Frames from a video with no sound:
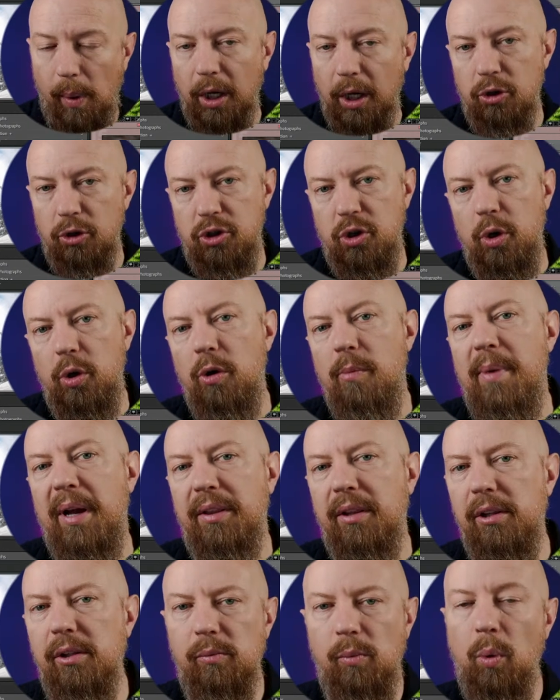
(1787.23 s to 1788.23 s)
and I'll show you a
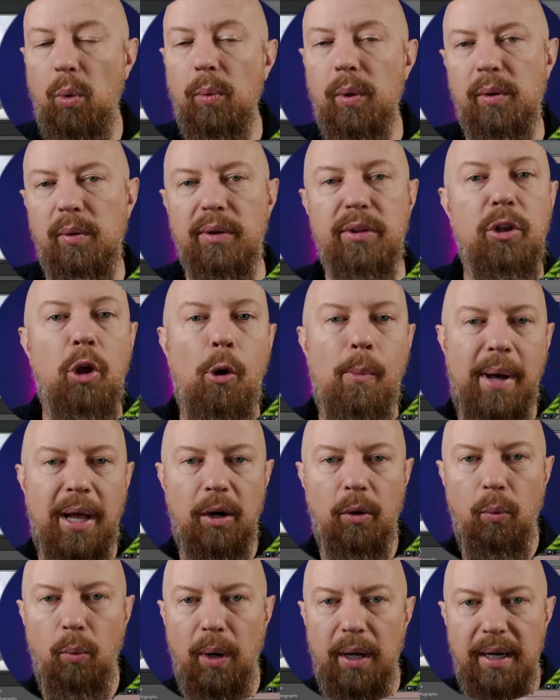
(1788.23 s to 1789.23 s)
method that will work with no
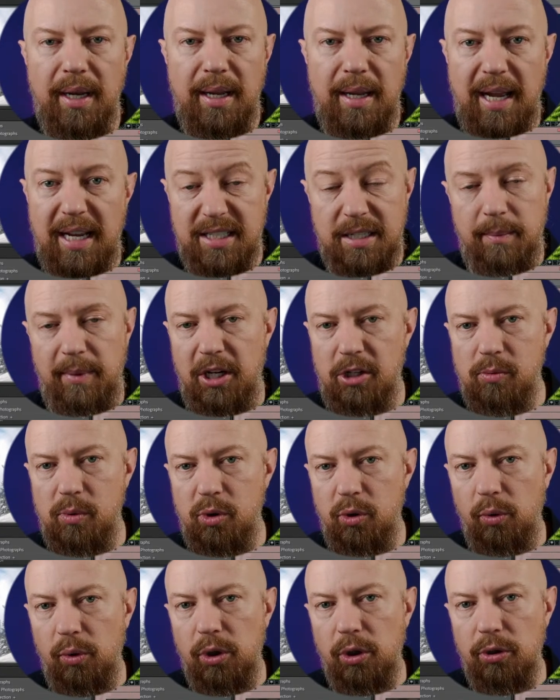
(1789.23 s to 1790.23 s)
matter what asset management
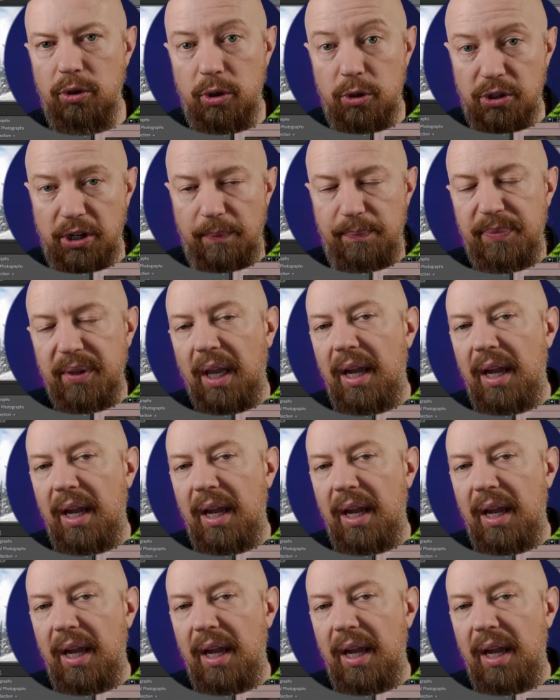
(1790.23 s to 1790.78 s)
tool you're using.